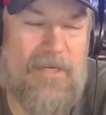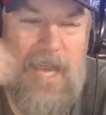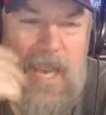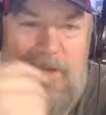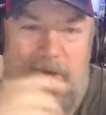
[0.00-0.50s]

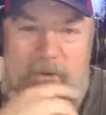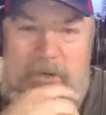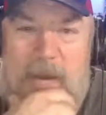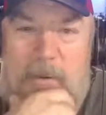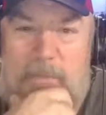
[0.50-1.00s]
casual
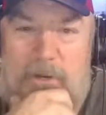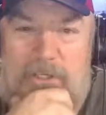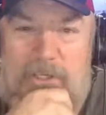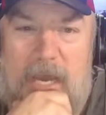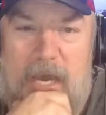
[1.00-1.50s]
comic book
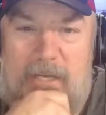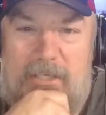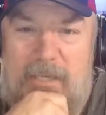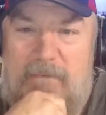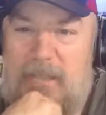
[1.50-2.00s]
chat and
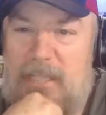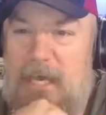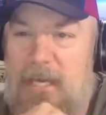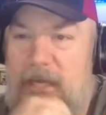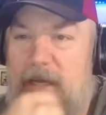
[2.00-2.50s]
stuff like
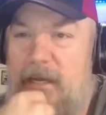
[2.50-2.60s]
that,